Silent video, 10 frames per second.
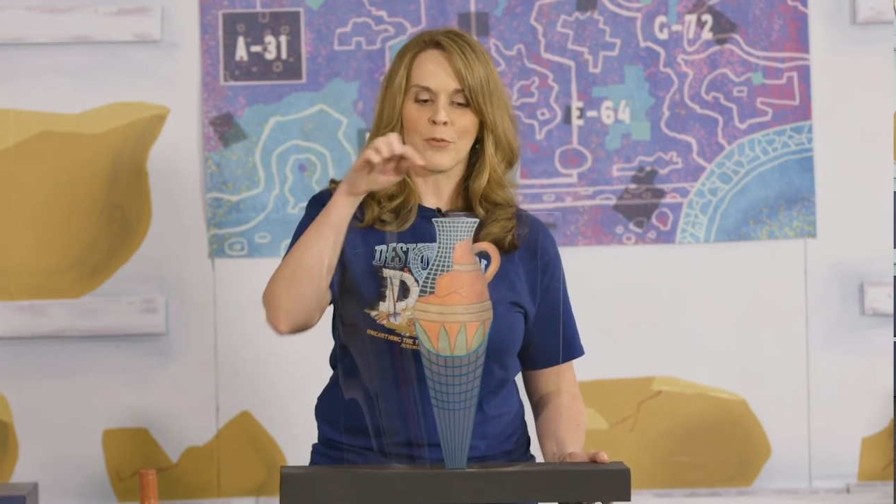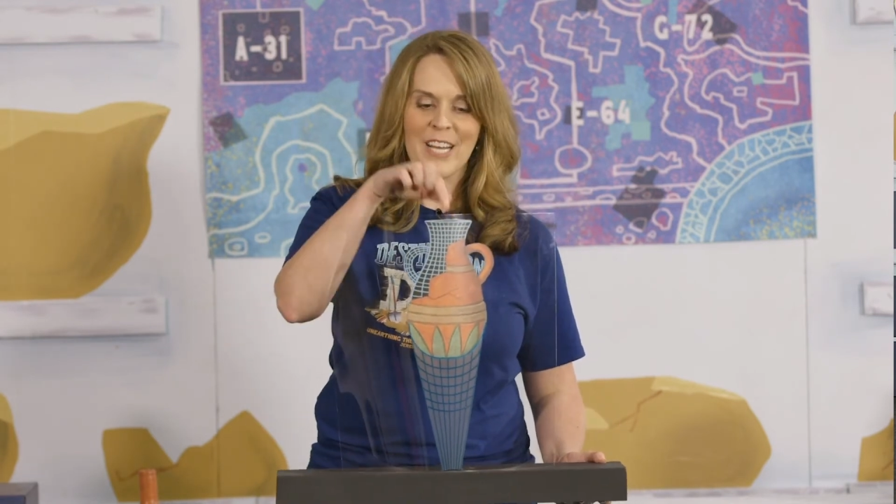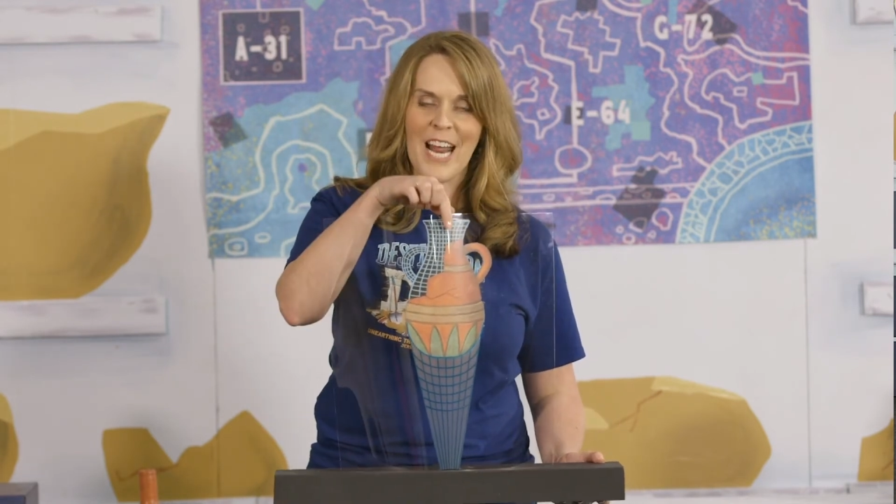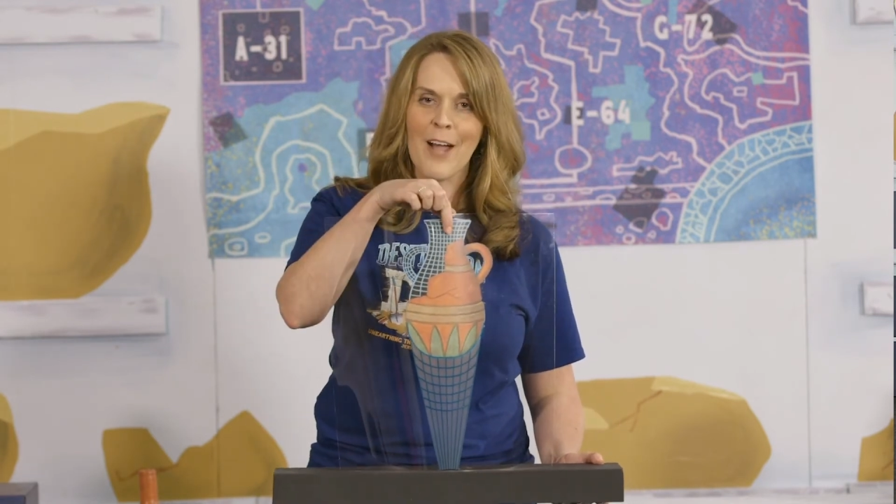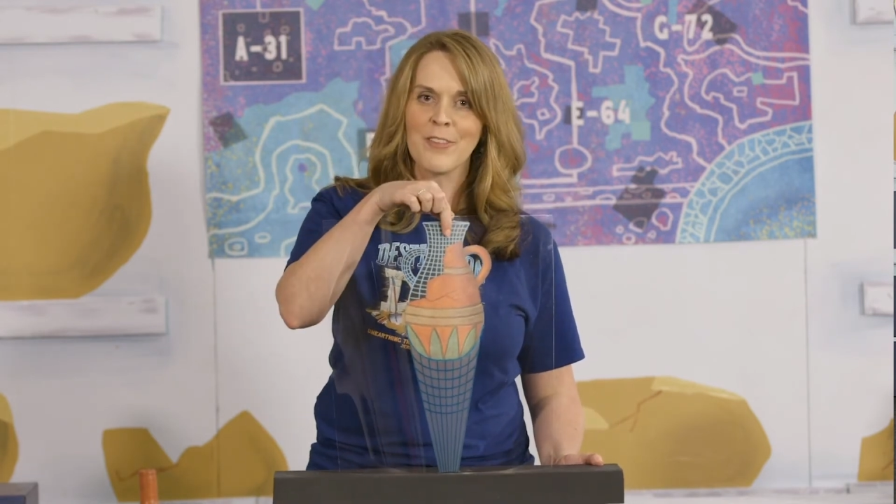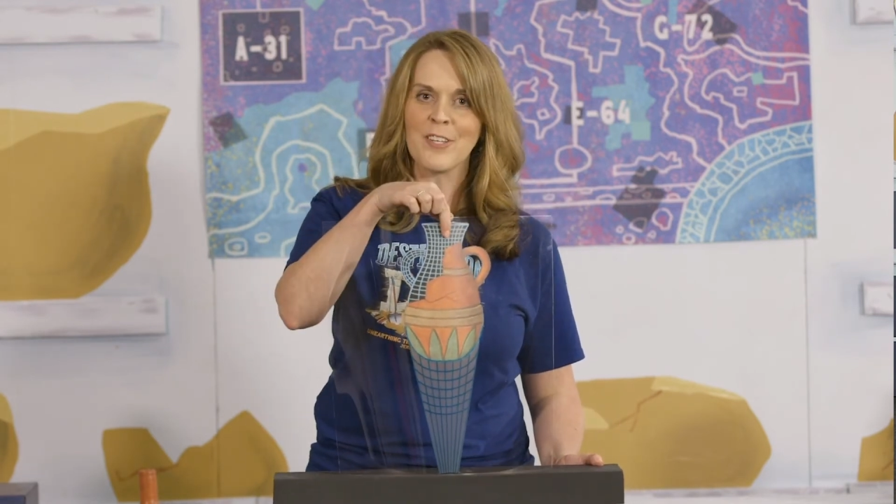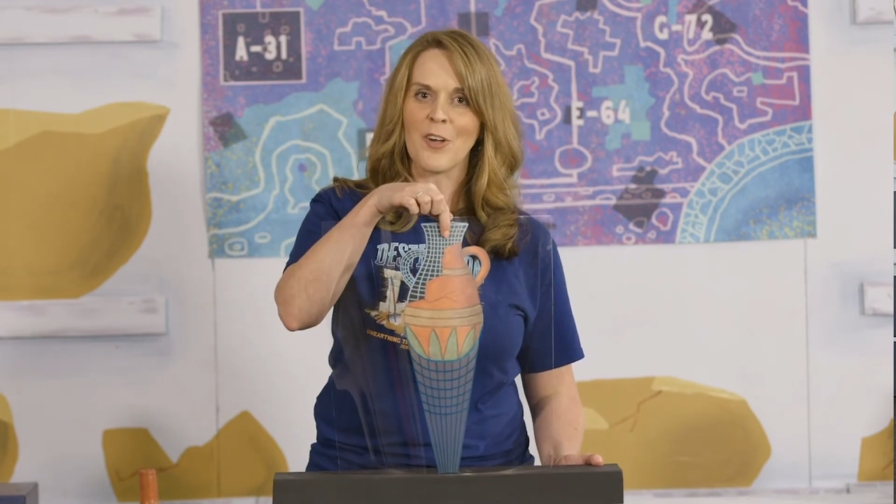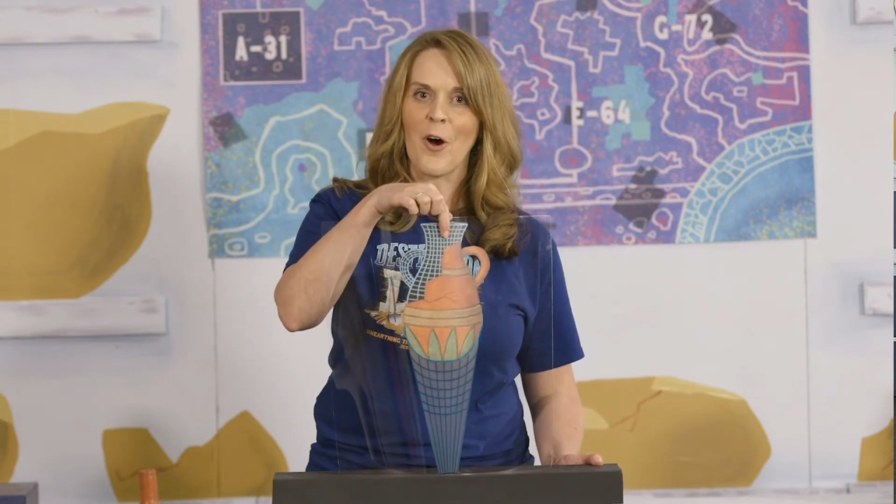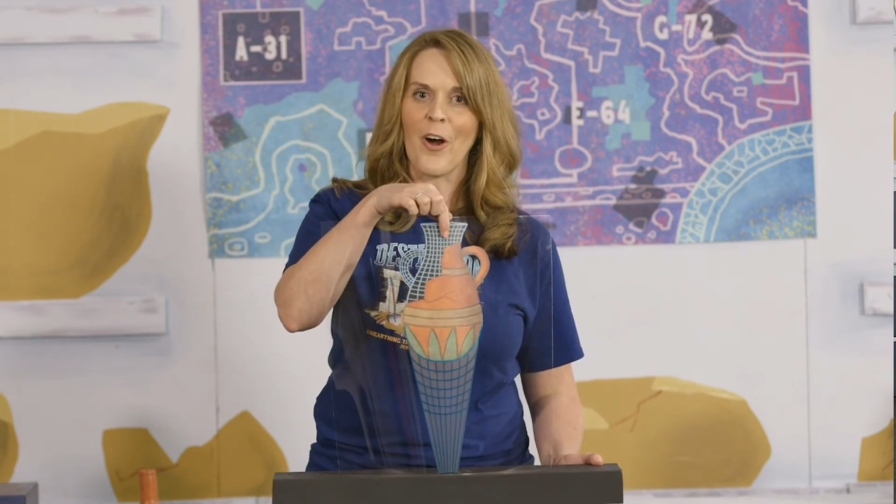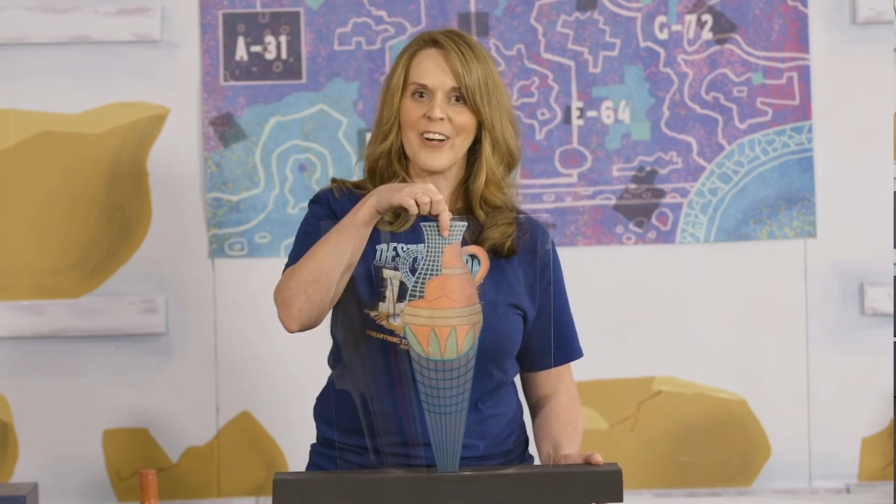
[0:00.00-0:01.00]
print out
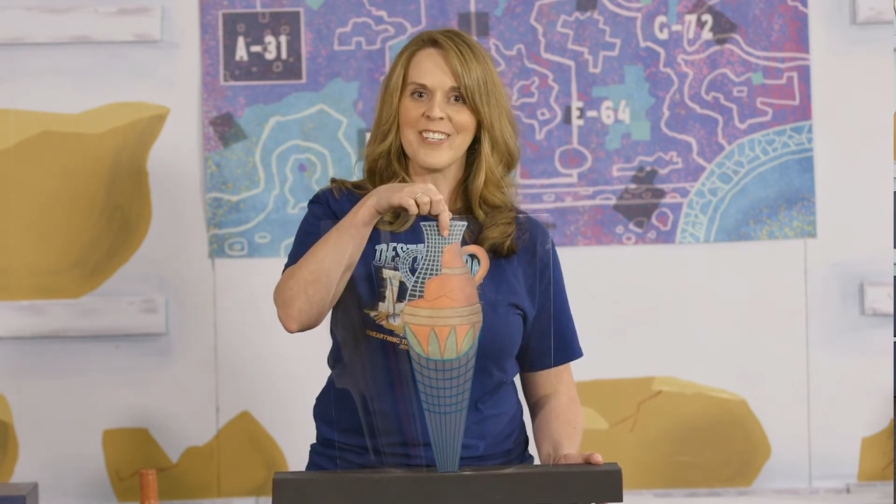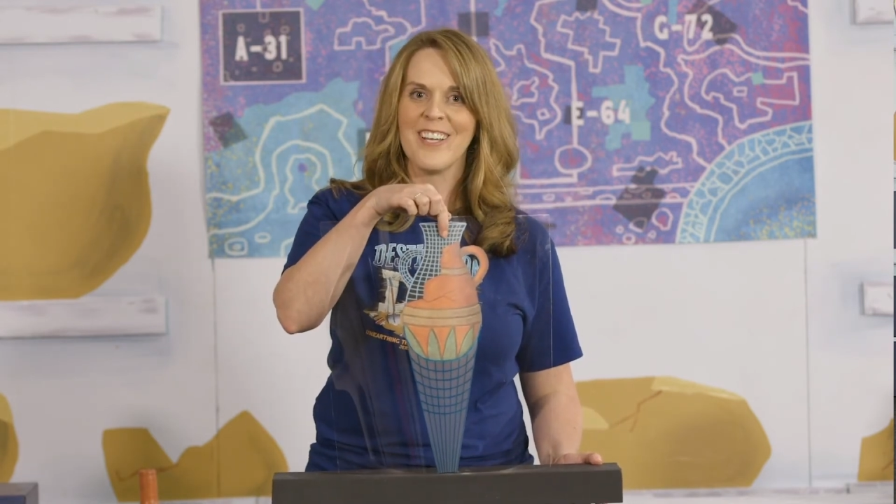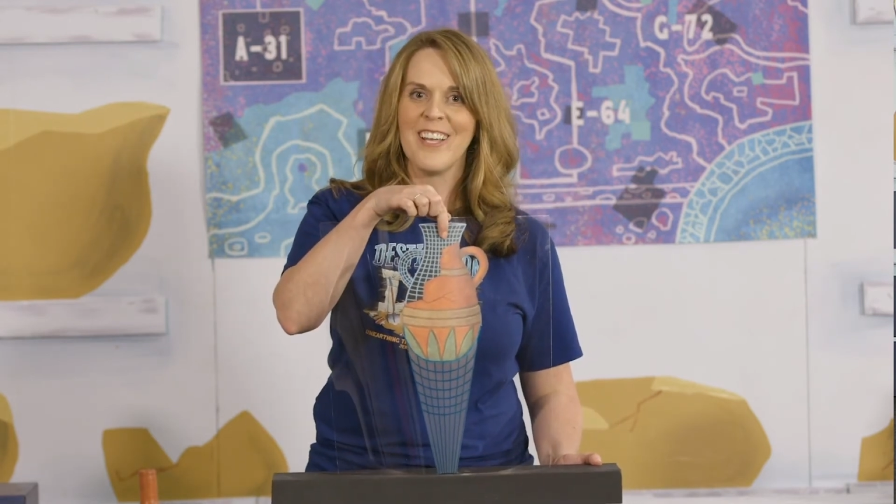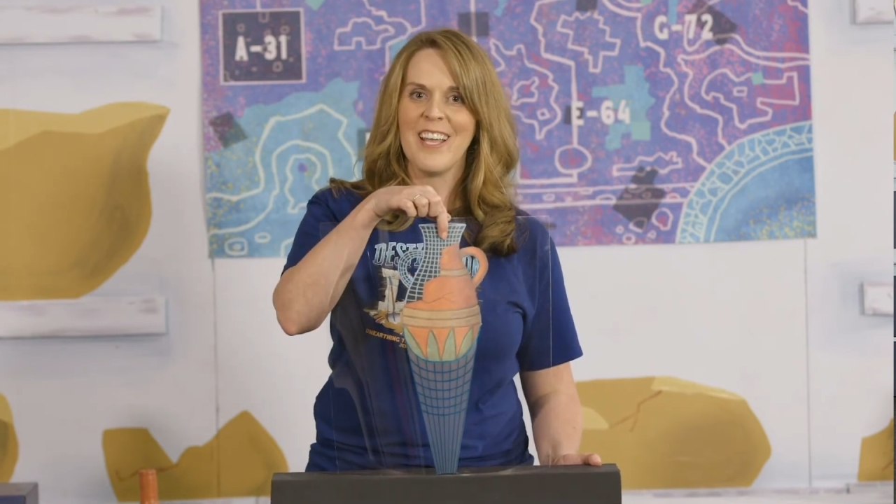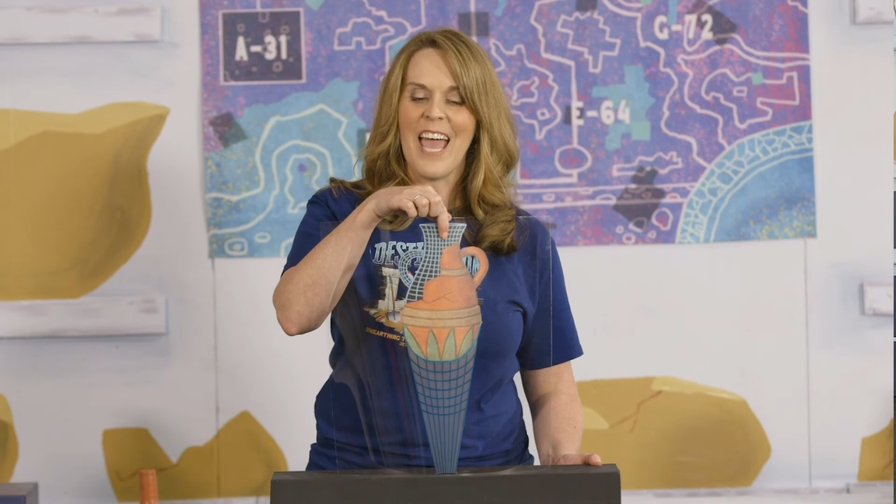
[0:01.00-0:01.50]
this art,